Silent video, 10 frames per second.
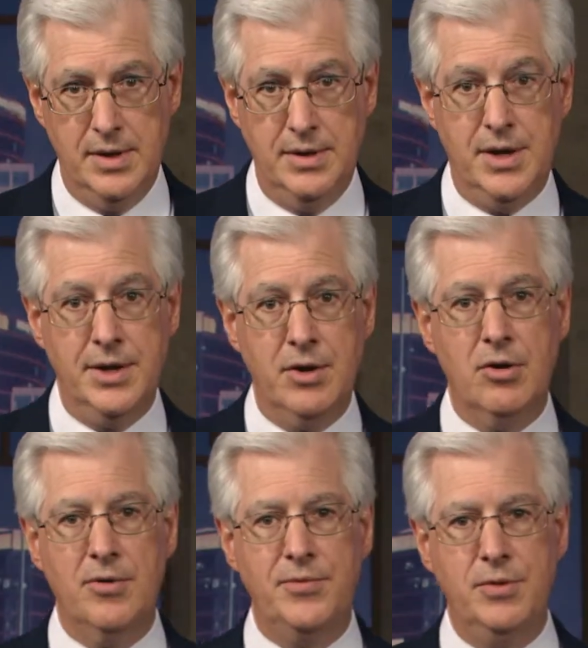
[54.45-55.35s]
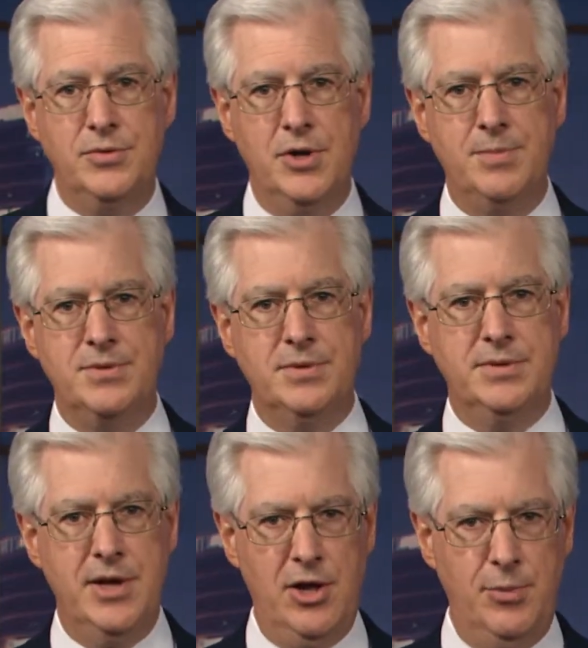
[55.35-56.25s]
Now, here are a few tips
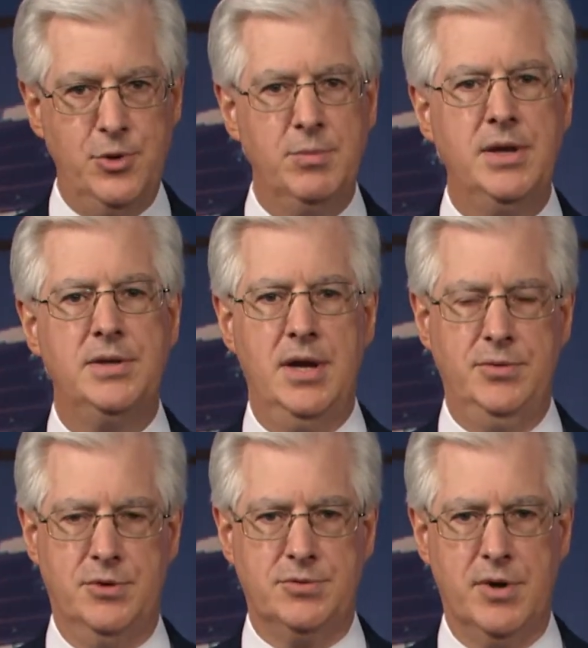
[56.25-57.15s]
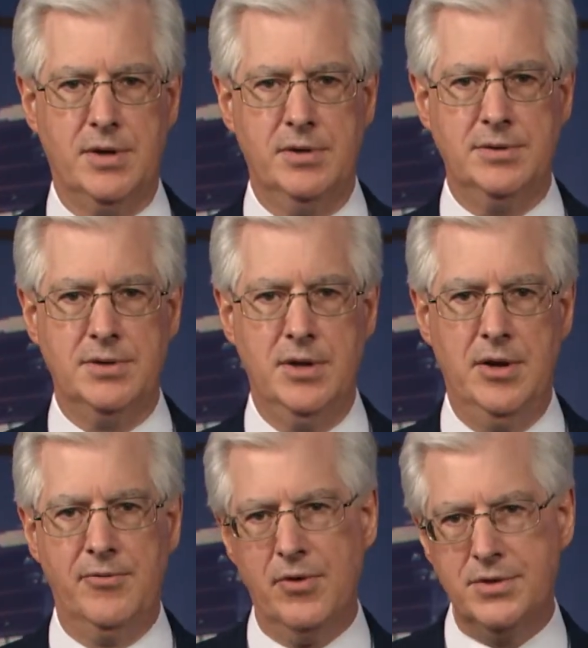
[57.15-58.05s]
to help you maintain those records.
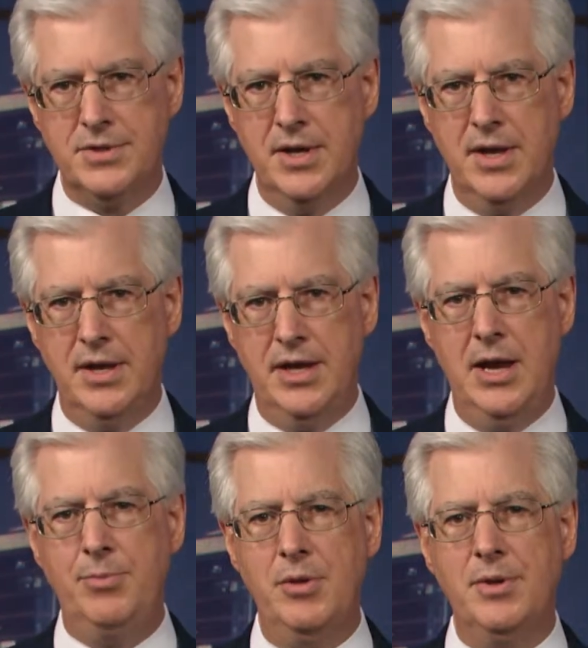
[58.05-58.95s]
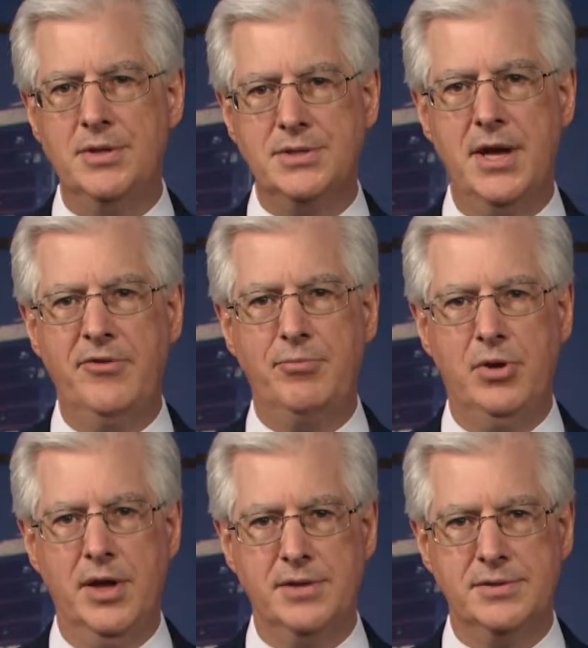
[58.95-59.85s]
First, keep them in a safe
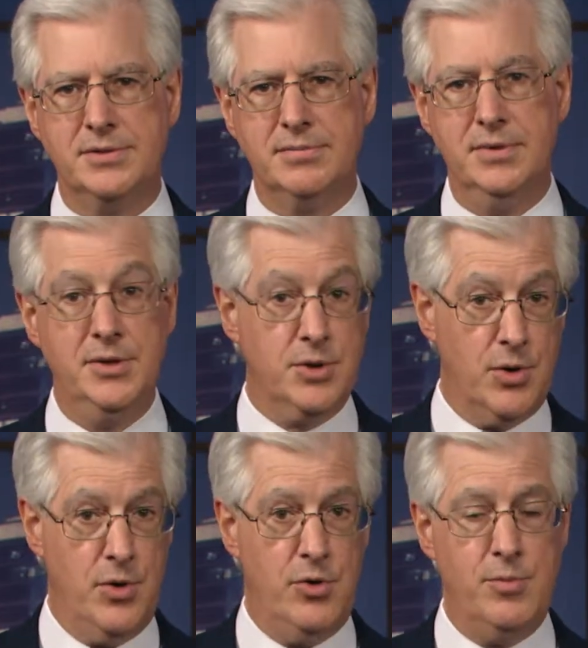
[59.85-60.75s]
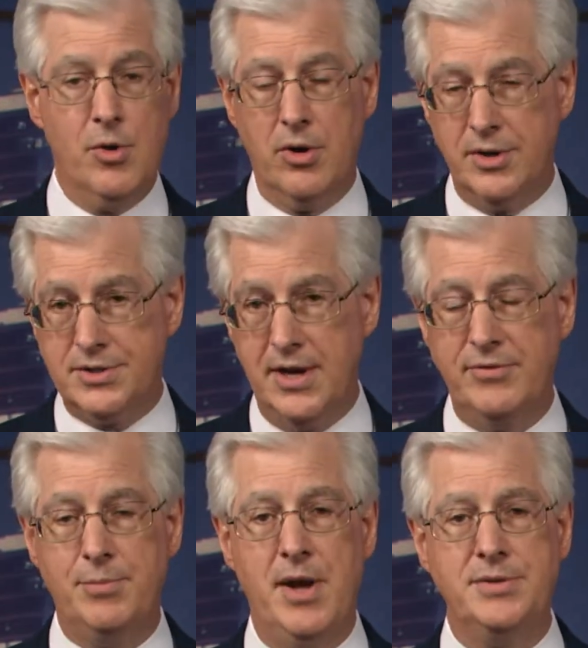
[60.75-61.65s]
place, in your home or in a safe
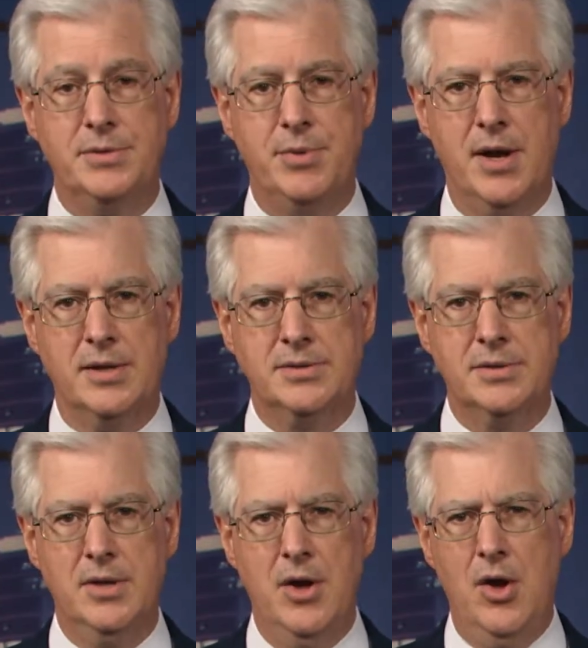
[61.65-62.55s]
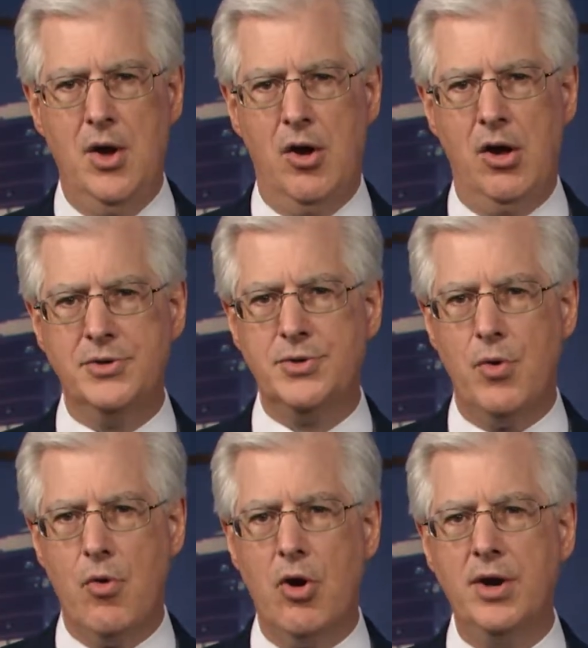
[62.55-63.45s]
deposit box. Also,
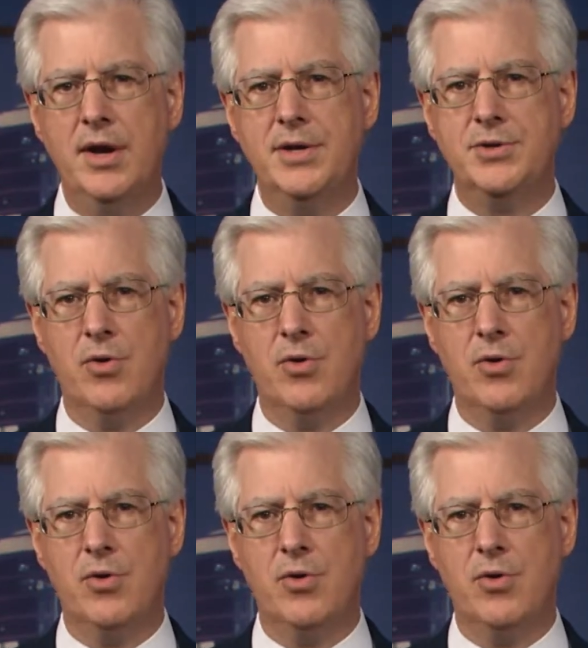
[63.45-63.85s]
organize your